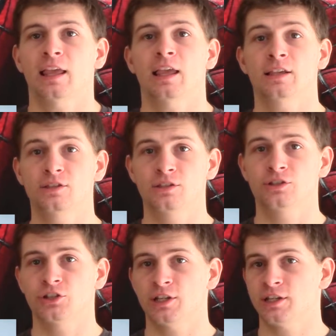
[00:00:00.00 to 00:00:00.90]
Is
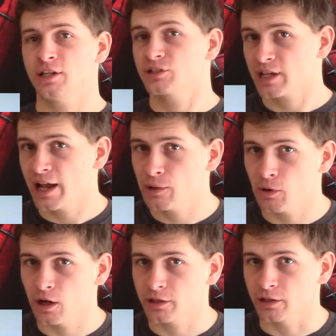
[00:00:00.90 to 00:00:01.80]
she a
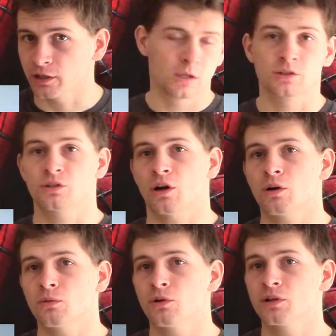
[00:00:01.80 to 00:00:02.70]
Skywalker?
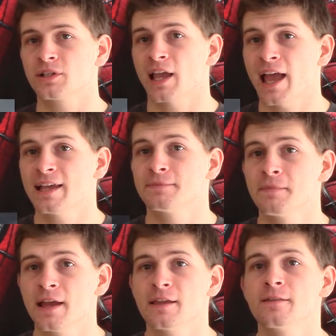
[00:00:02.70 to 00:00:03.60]
Star Wars has
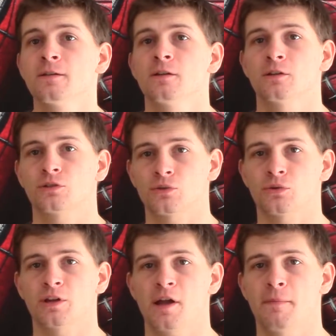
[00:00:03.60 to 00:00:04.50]
been a
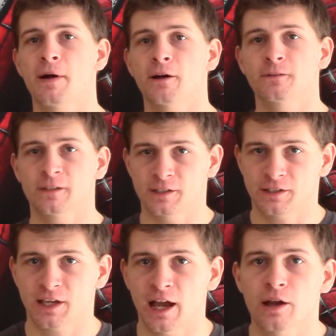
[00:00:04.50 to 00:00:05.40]
story about the
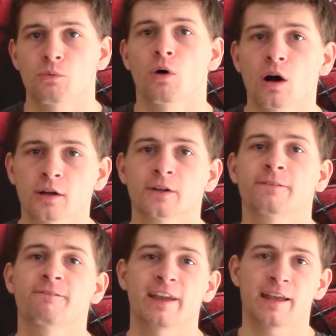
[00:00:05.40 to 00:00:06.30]
Skywalker
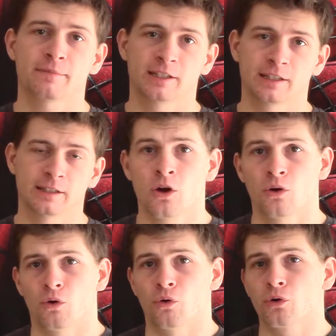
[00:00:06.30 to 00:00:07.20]
family.
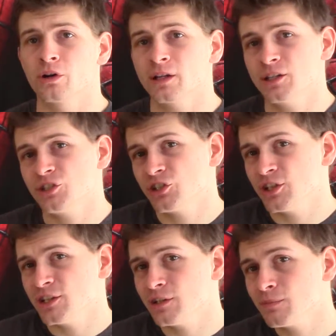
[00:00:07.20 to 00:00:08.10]
Or is
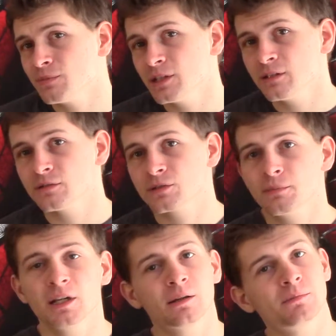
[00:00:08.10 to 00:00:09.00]
she
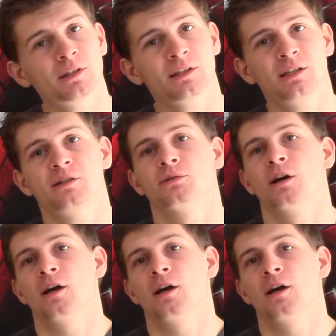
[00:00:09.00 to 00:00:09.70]
somebody completely new?